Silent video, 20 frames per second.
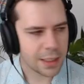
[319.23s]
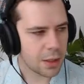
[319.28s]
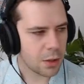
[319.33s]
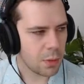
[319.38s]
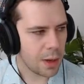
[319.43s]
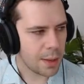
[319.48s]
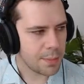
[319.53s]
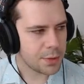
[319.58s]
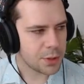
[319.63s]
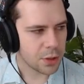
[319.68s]
to the
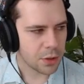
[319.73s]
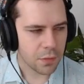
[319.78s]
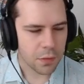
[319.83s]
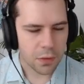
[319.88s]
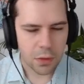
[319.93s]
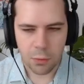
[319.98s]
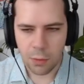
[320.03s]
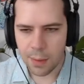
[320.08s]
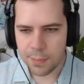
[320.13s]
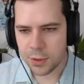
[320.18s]
web
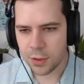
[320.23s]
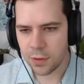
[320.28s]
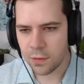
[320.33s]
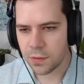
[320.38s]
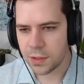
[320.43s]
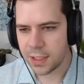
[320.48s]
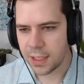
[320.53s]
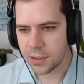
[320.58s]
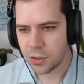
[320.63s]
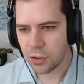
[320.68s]
server
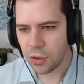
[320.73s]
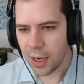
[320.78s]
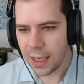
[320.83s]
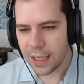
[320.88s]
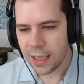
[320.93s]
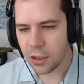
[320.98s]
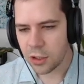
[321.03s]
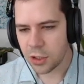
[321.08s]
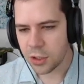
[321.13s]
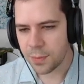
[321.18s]
says, great,
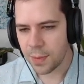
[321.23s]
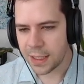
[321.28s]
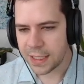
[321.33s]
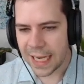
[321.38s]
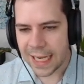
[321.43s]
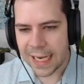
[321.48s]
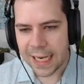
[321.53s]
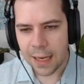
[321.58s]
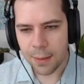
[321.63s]
here's my data.